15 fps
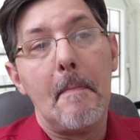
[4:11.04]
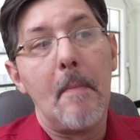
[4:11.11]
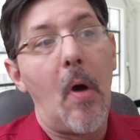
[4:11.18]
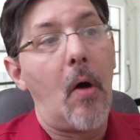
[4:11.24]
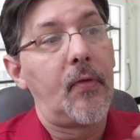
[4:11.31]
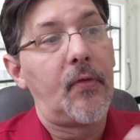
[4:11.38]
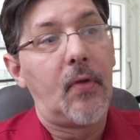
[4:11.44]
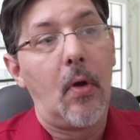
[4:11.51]

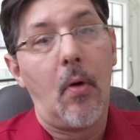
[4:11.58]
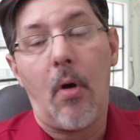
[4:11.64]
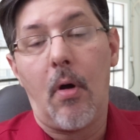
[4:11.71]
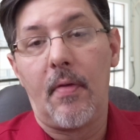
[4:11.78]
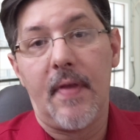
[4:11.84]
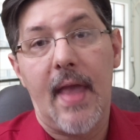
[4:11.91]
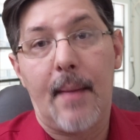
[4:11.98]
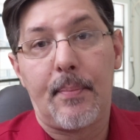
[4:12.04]
also
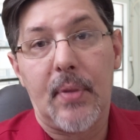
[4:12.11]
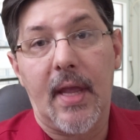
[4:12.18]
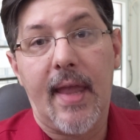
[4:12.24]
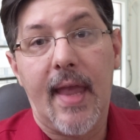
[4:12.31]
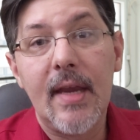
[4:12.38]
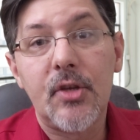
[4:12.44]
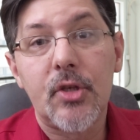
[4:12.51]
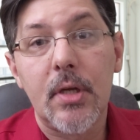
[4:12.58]
all the
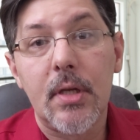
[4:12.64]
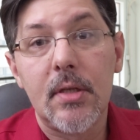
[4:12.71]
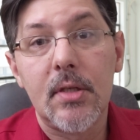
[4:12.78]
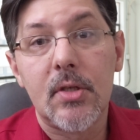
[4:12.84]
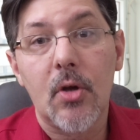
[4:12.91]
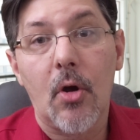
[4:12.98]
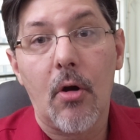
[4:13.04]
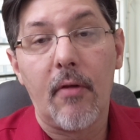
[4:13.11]

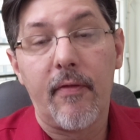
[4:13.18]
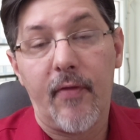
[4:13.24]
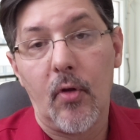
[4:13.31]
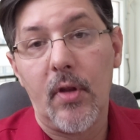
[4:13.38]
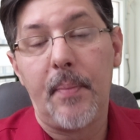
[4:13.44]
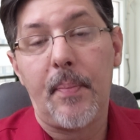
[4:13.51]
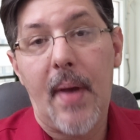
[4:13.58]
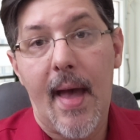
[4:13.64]
applications are
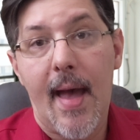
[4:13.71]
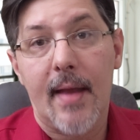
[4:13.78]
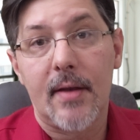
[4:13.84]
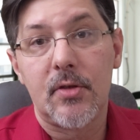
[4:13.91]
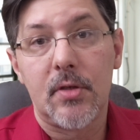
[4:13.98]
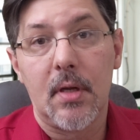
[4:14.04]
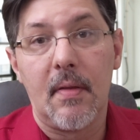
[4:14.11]
fully patched.